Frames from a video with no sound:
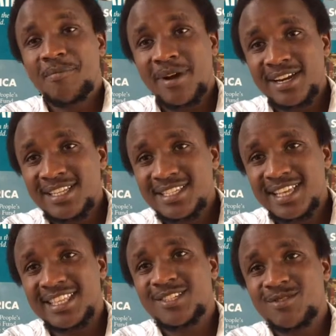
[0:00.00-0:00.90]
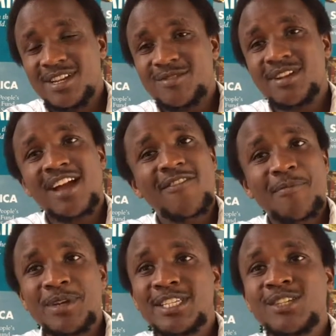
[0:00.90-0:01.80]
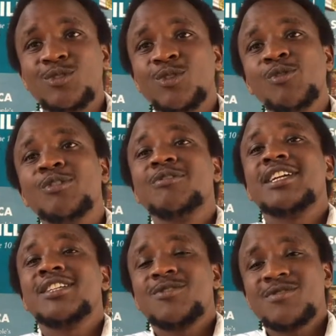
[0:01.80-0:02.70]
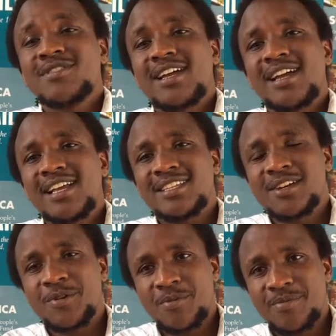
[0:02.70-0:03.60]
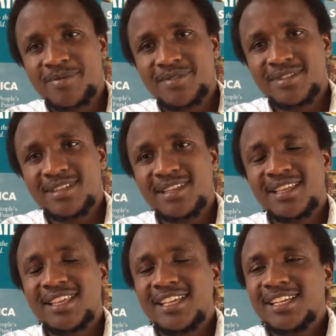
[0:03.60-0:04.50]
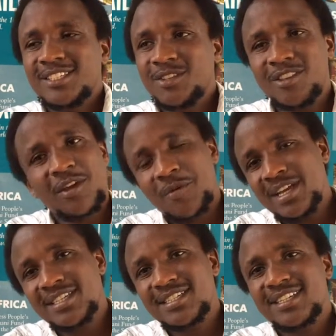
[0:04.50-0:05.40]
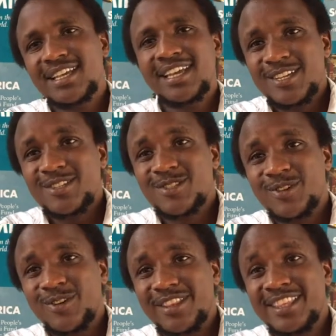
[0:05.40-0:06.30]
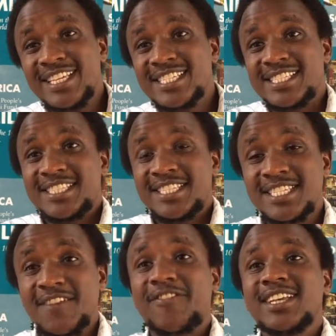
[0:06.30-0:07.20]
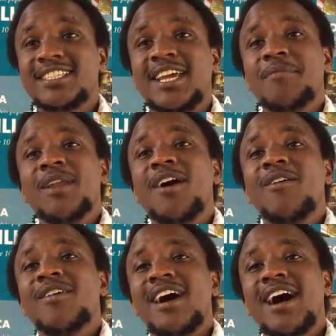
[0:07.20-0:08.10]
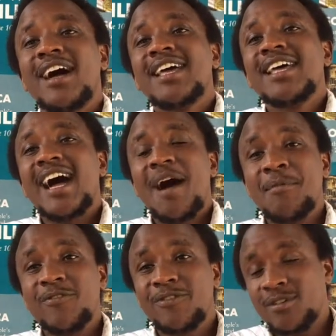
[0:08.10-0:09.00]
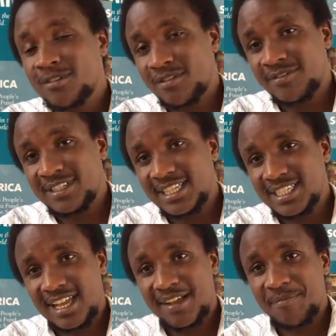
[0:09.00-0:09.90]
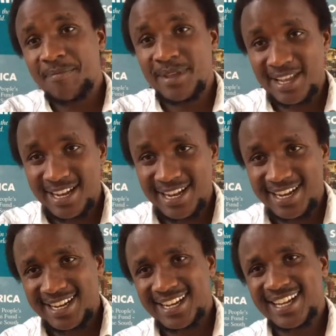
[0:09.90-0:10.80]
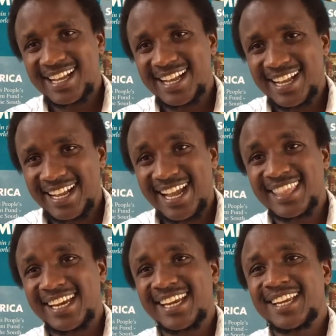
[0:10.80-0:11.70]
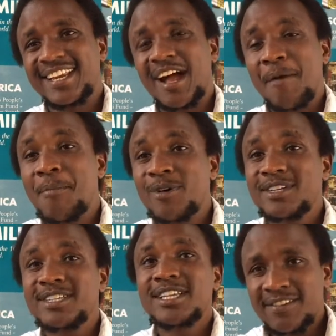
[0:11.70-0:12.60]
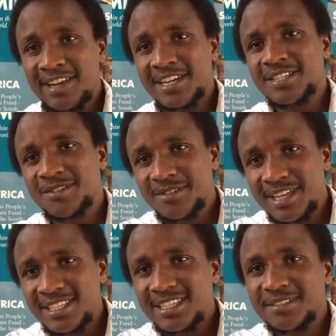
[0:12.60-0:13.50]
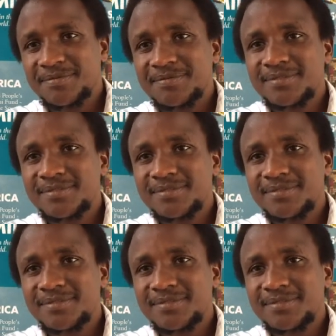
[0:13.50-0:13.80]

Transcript: parents and the students. We'll have a meeting to know what you can do as a group. So they went. So this is the first time now I'm in front of such a big gathering, about 700 students